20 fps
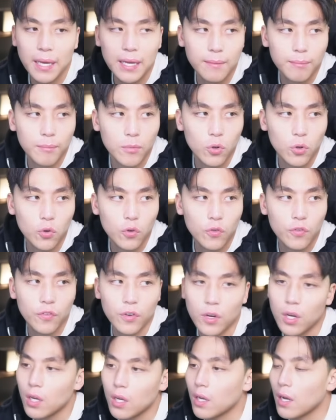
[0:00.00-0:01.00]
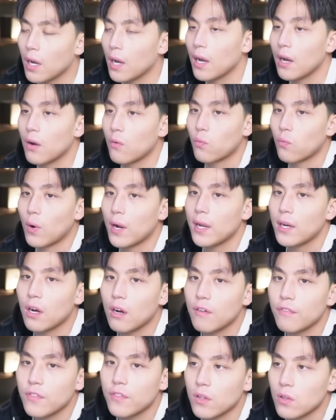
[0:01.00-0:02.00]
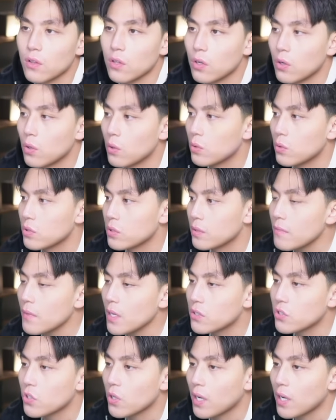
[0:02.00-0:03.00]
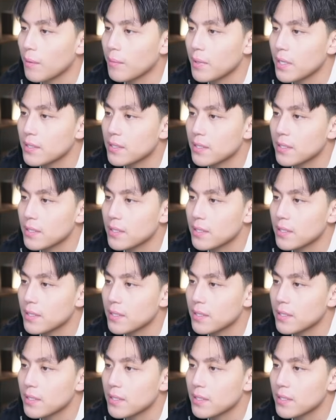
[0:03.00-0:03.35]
move right off the lows. So coming into